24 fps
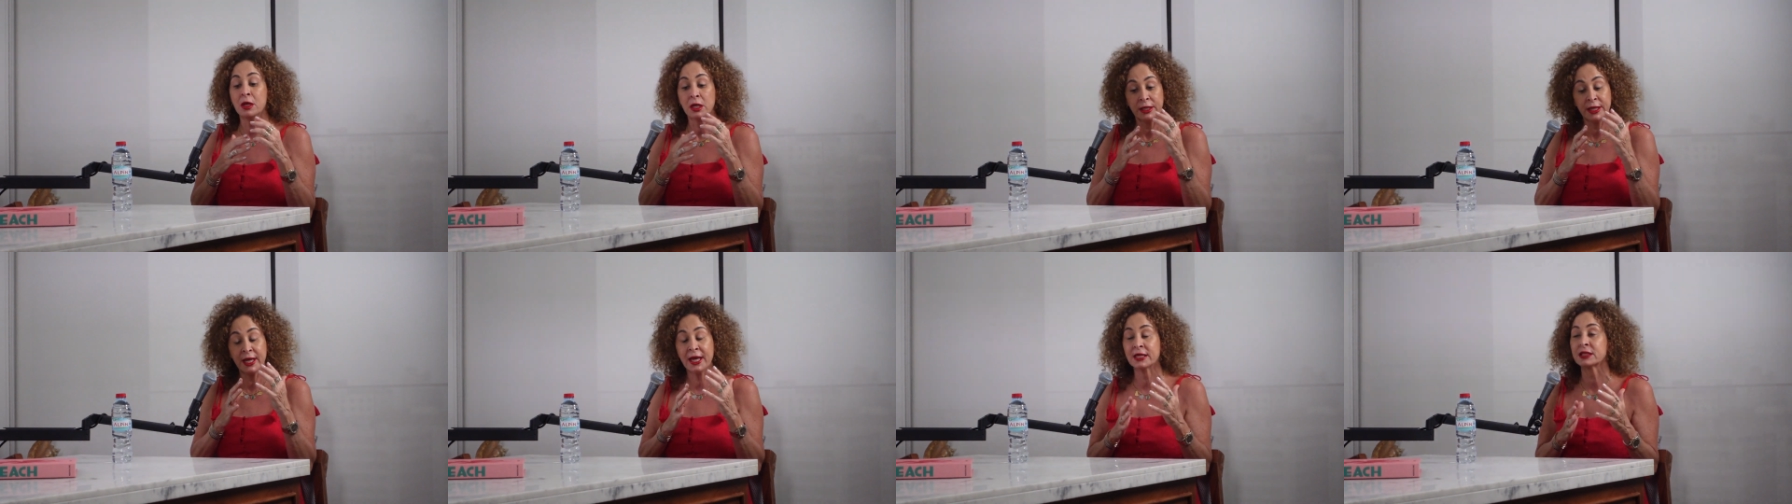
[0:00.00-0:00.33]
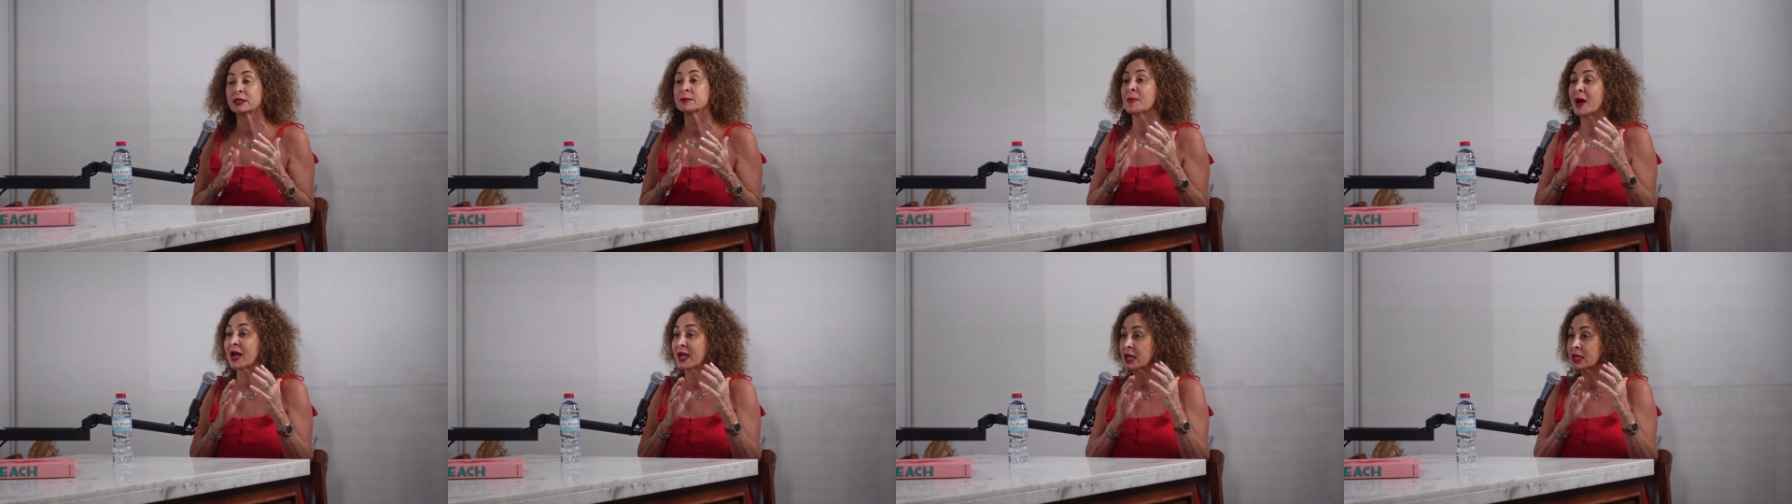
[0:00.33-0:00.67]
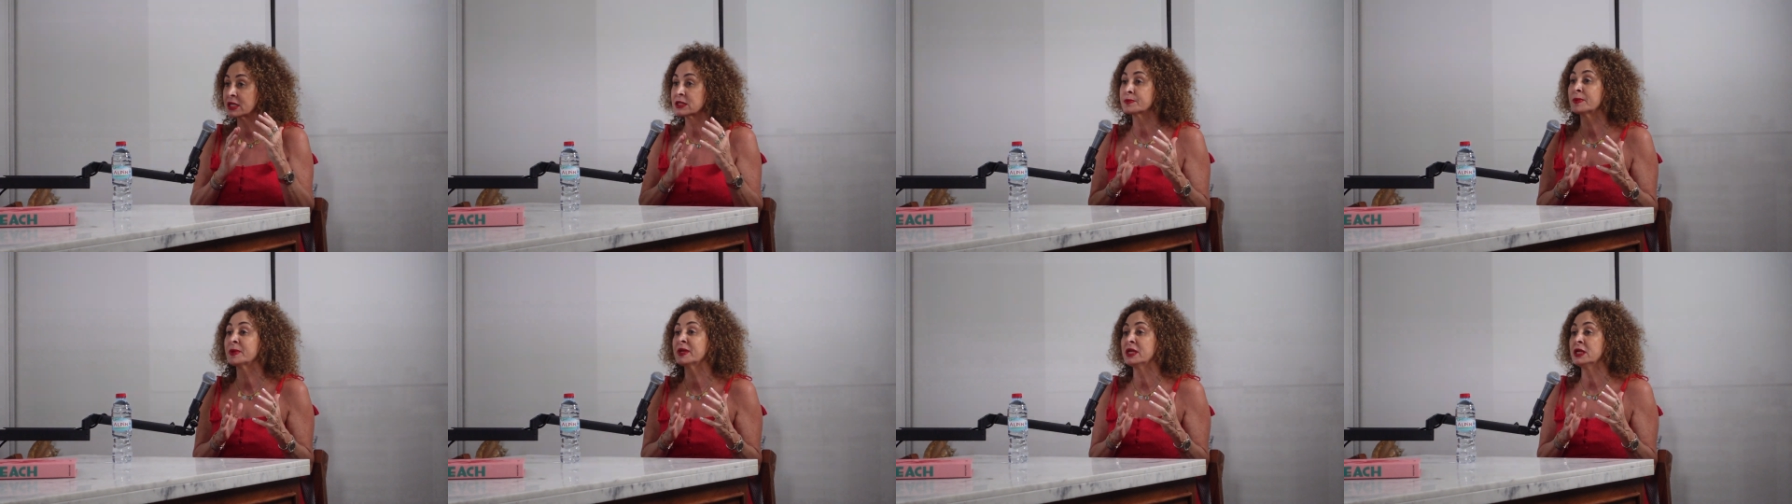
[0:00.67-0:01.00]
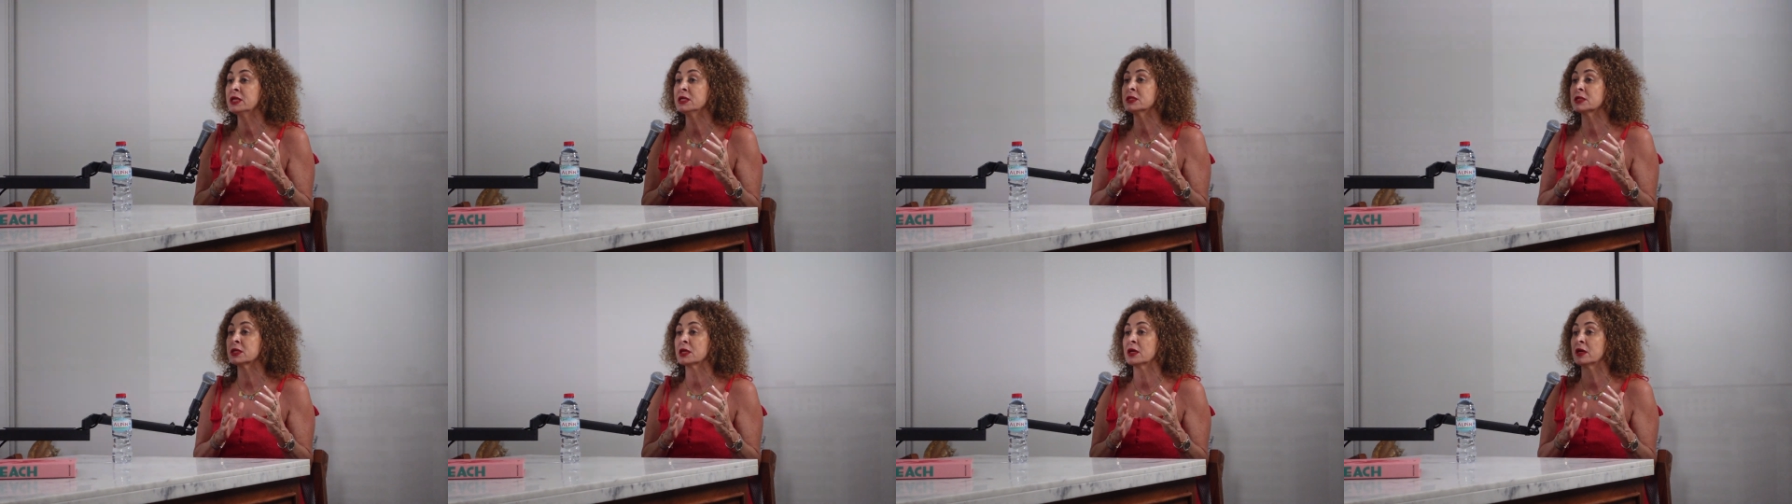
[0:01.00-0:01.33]
yes, my husband
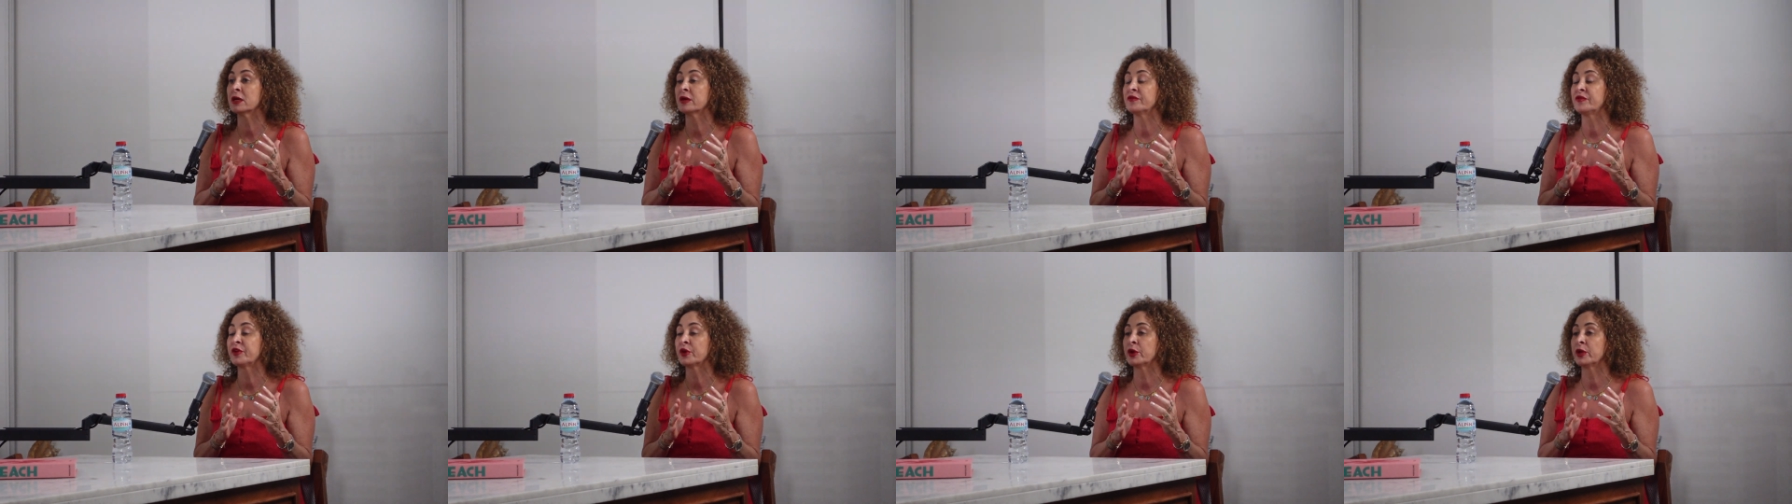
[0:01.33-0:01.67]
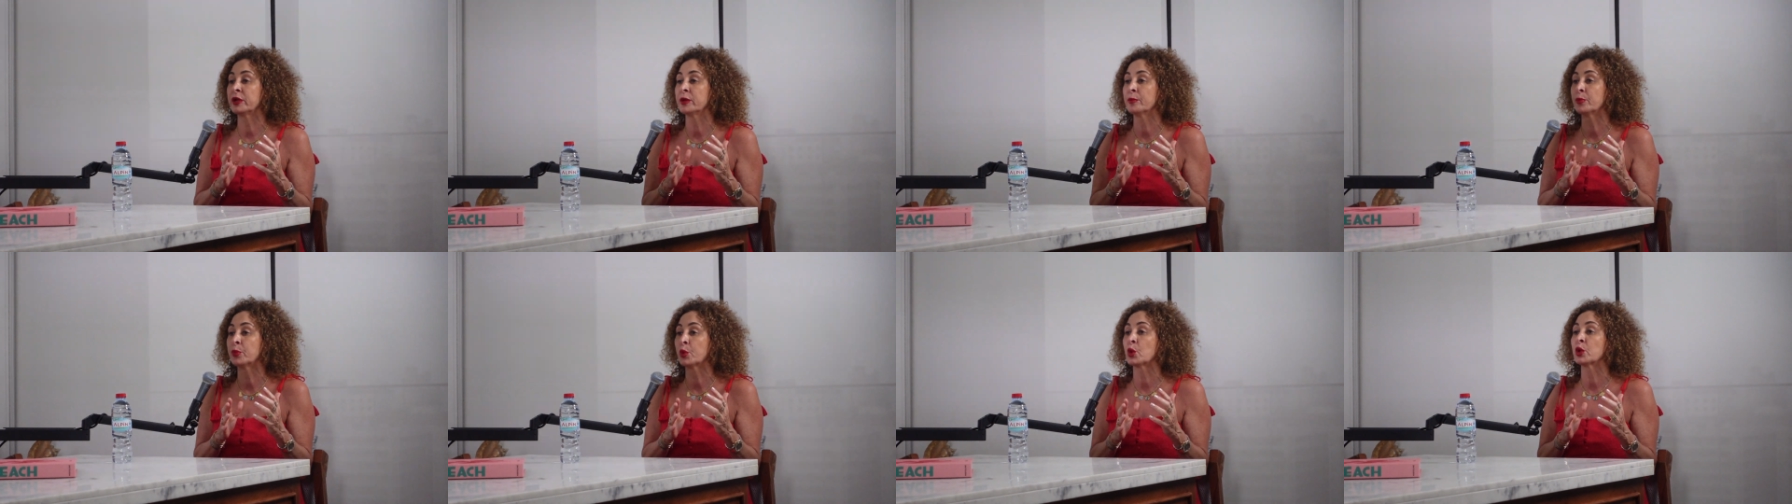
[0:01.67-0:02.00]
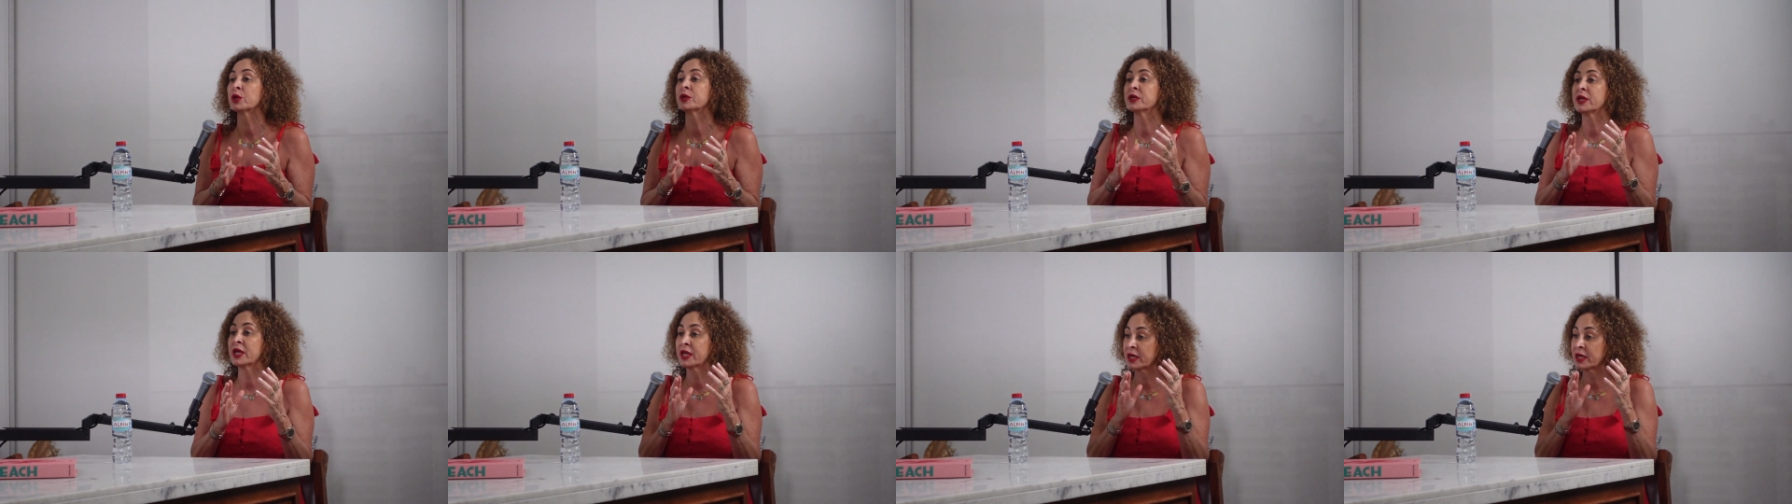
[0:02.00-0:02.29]
is uh, very important,